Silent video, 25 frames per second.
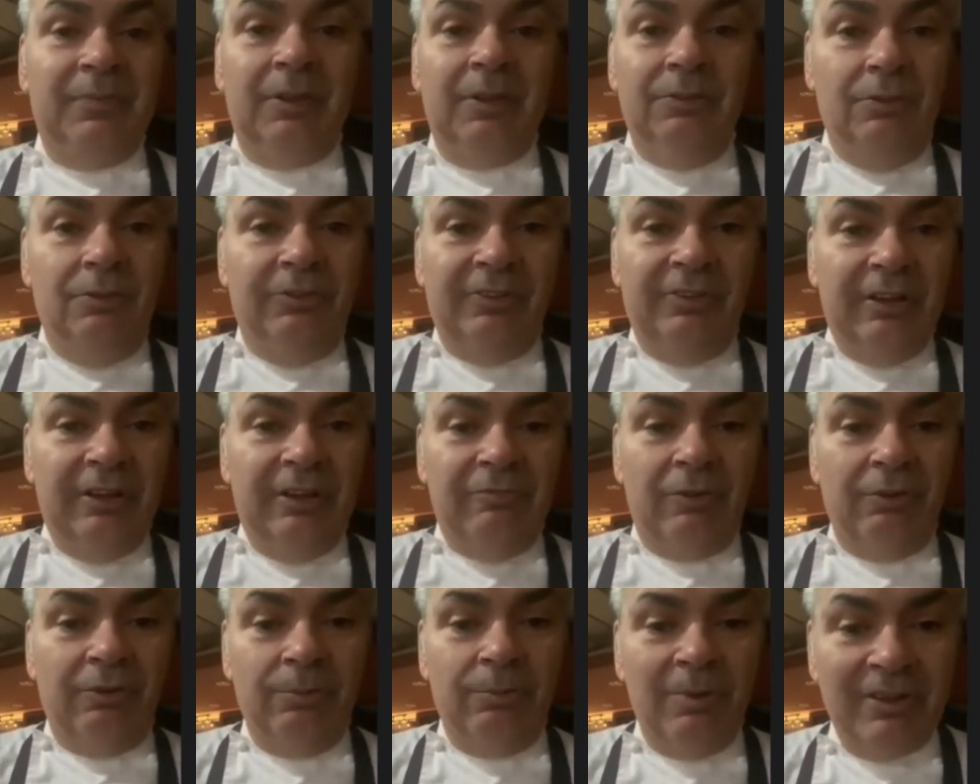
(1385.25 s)
Nothing
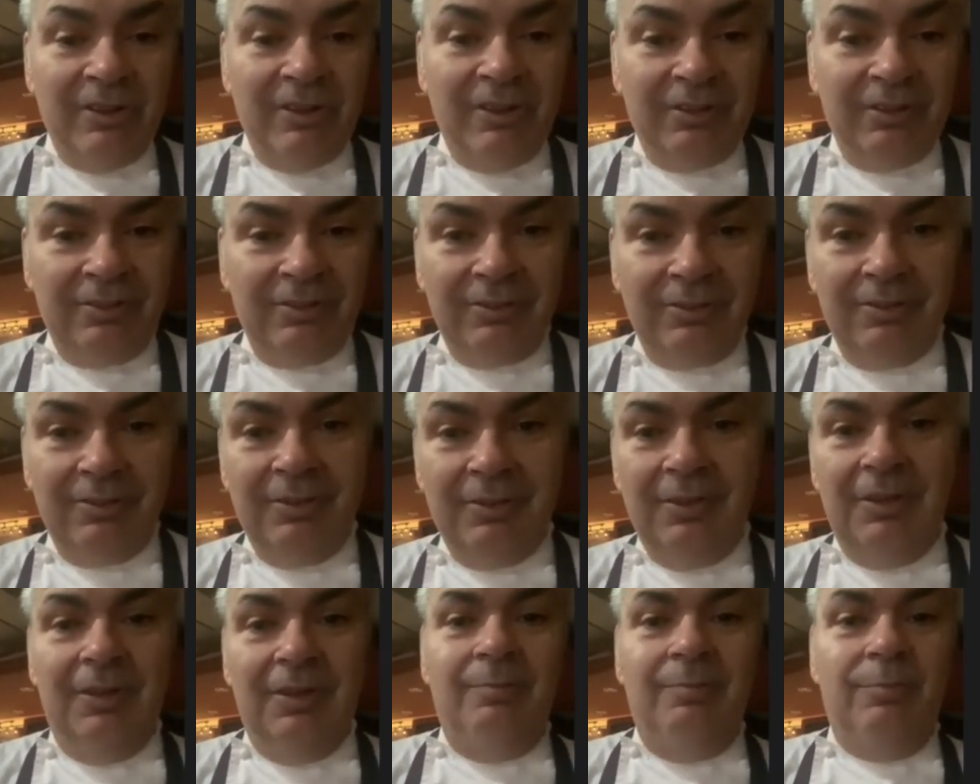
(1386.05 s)
wrong with it,
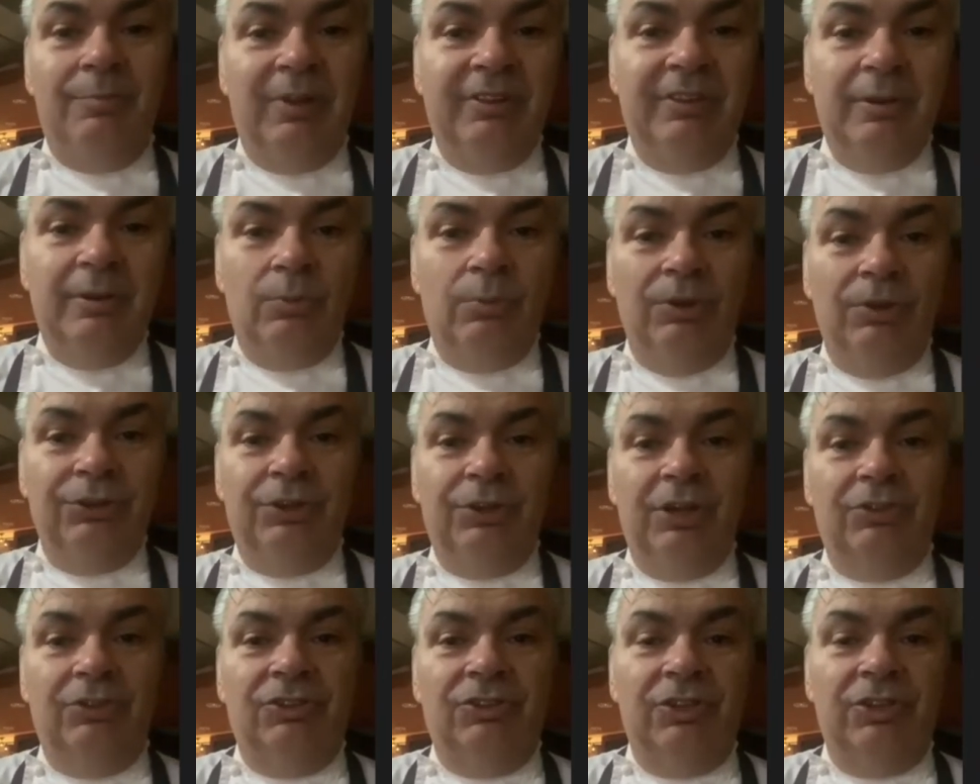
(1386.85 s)
but they won't
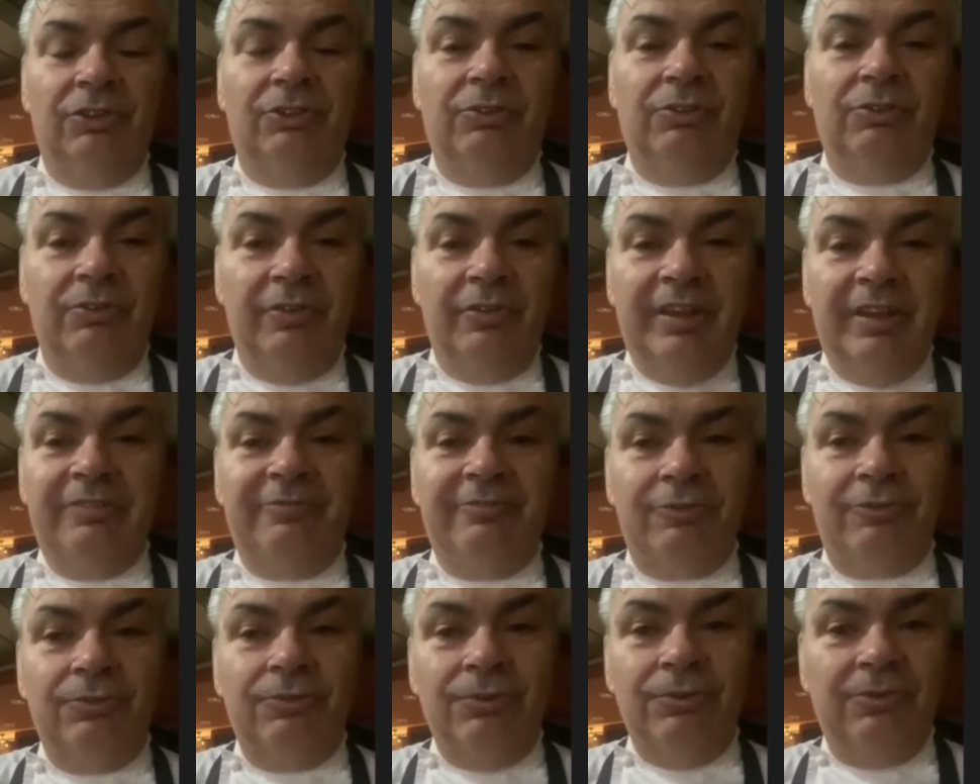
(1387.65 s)
touch it. That
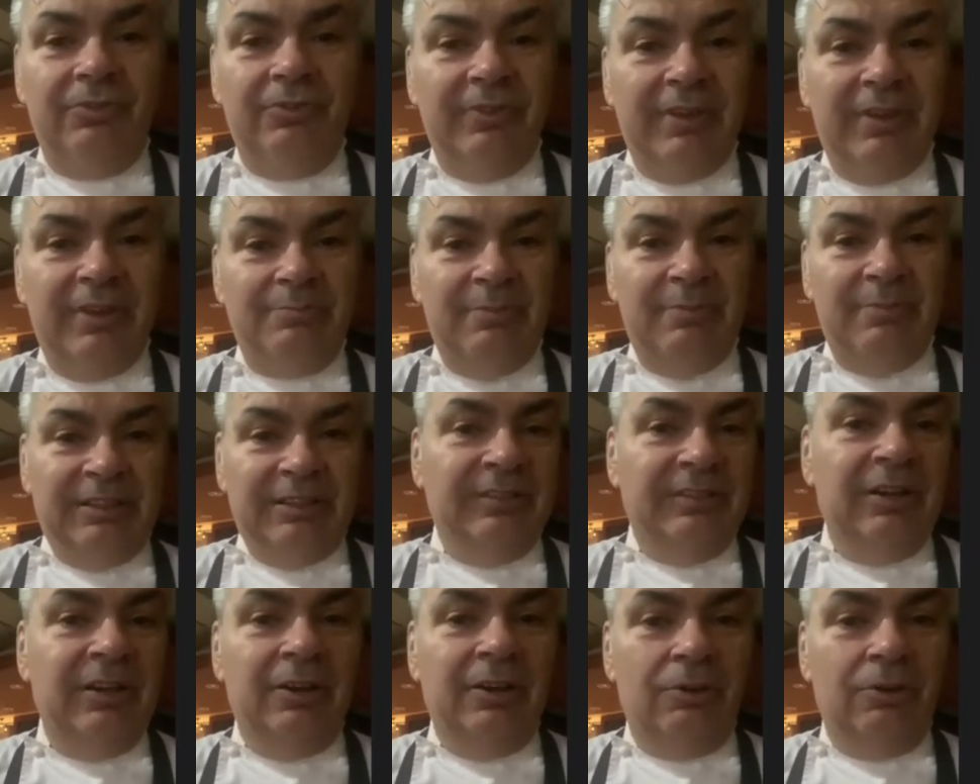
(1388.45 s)
fruit, that
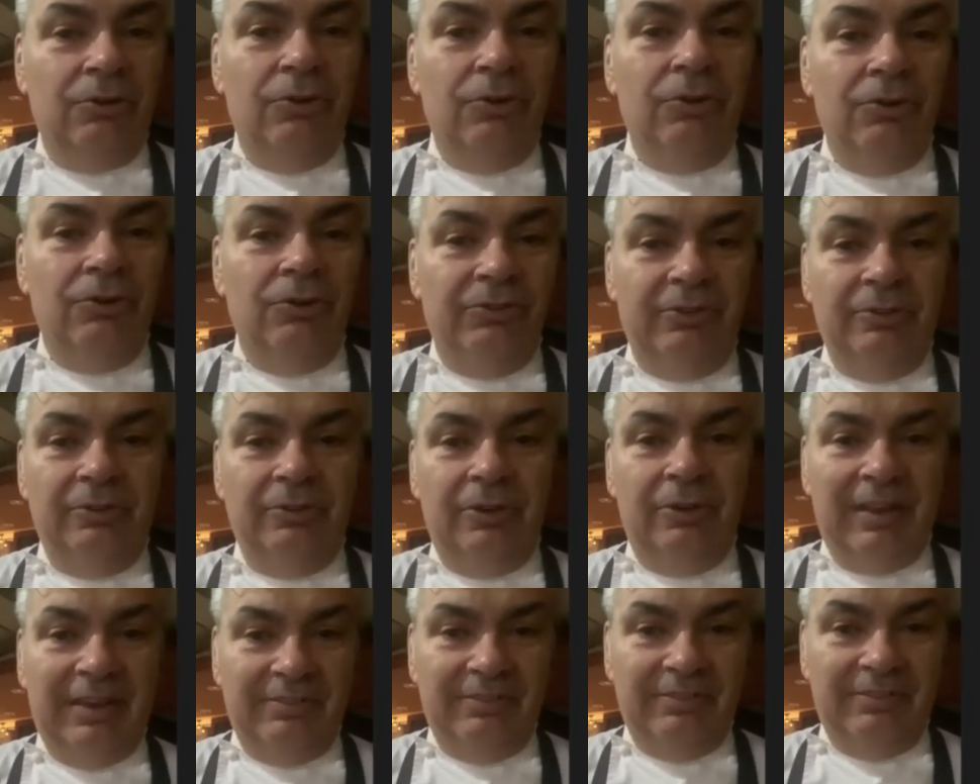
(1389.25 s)
banana goes in
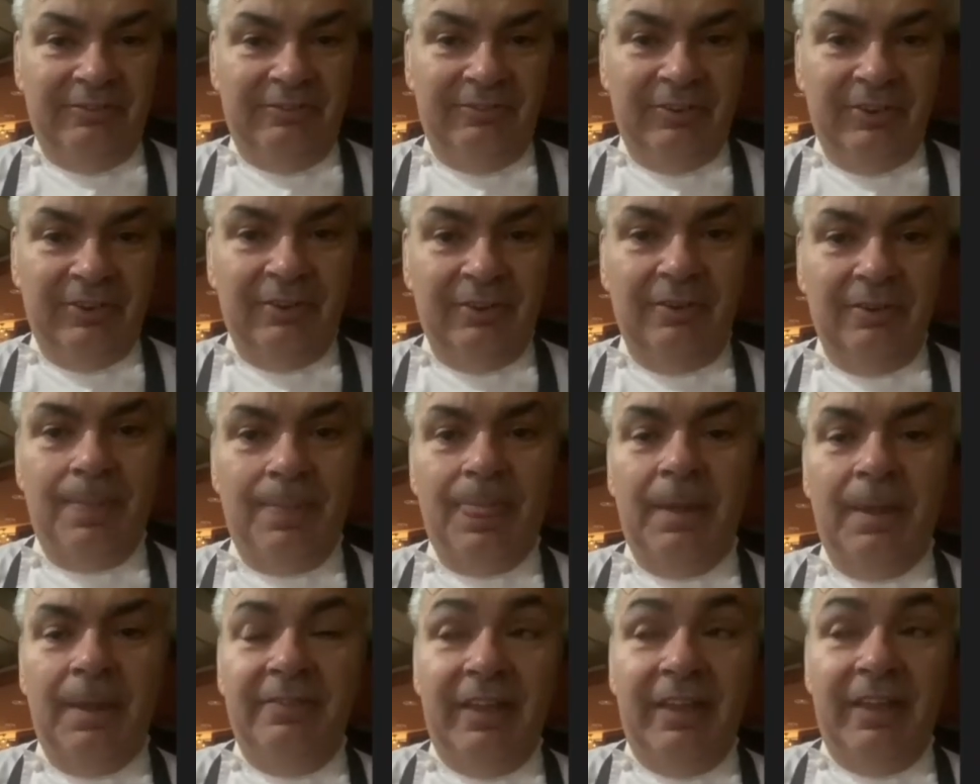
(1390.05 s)
a landfill.
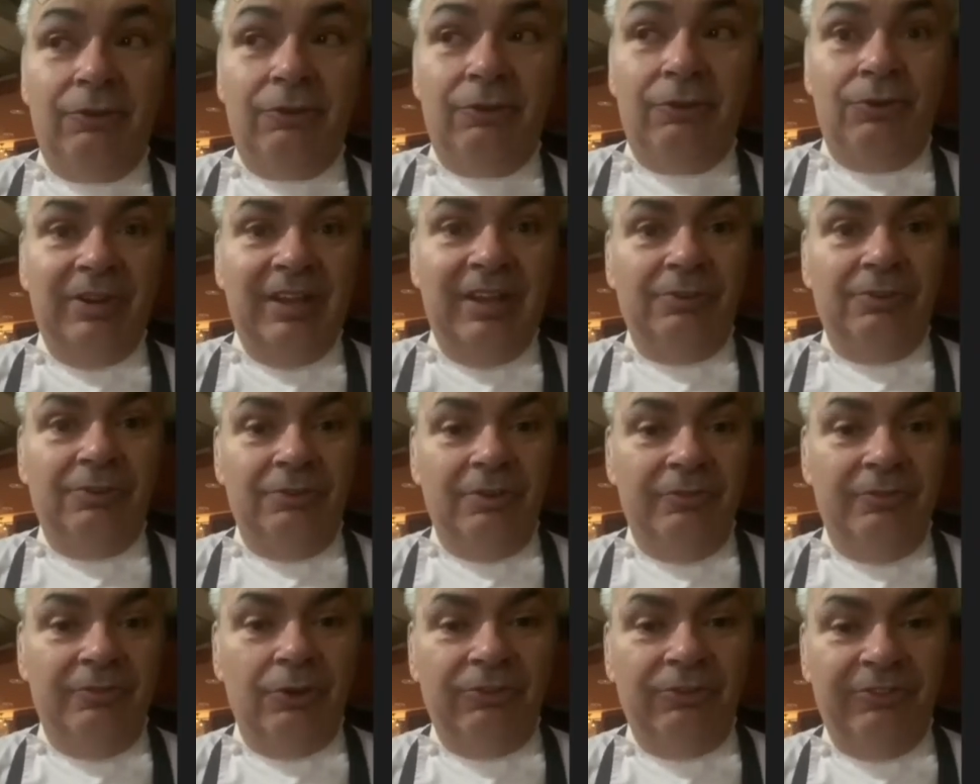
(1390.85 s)
That creates
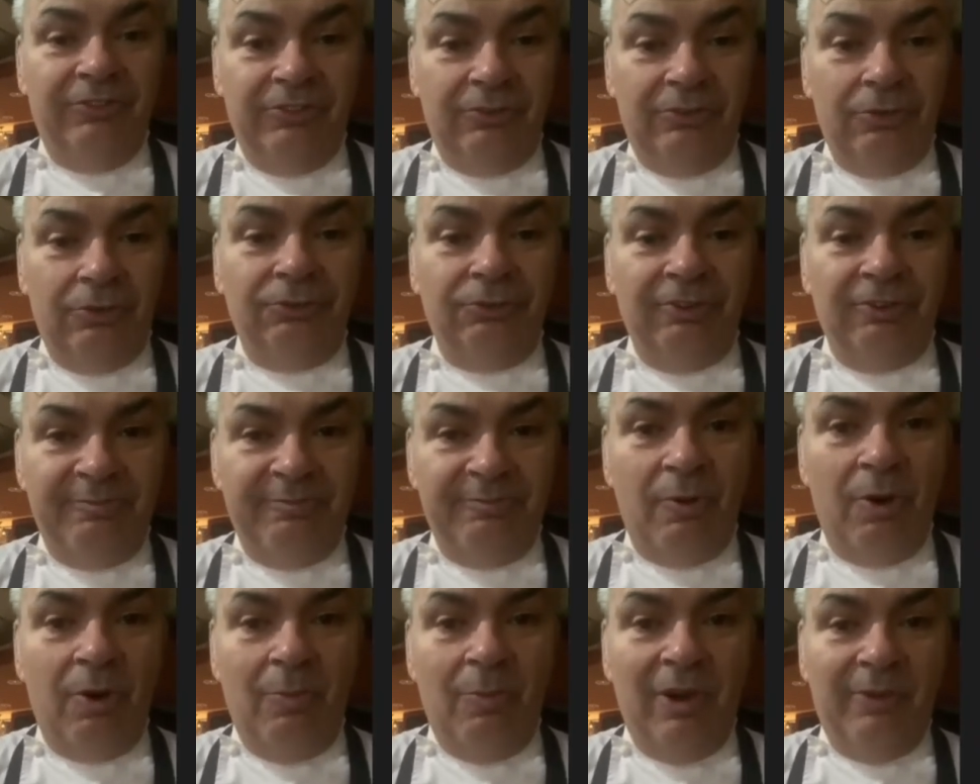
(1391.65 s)
another sort of
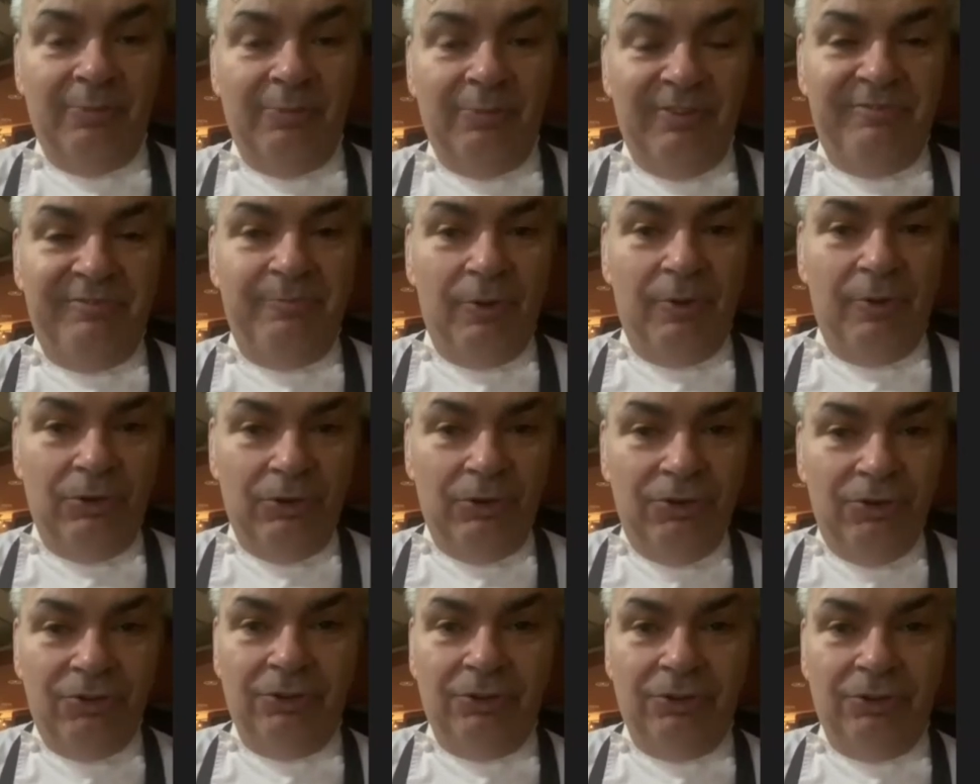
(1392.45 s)
problem with
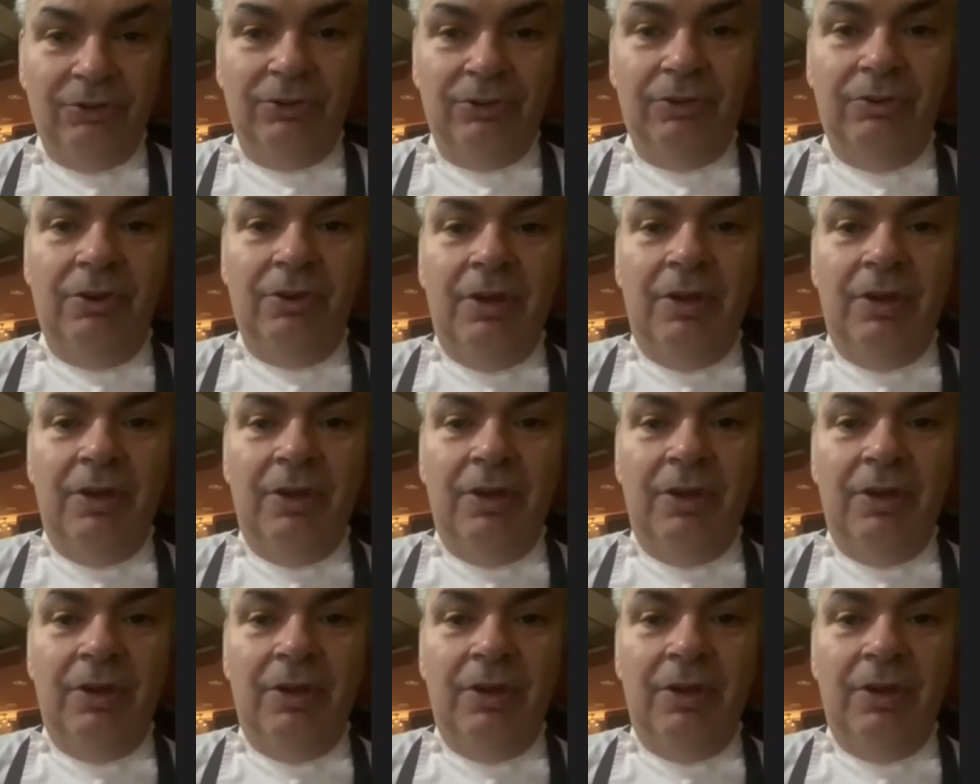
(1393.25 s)
pollution.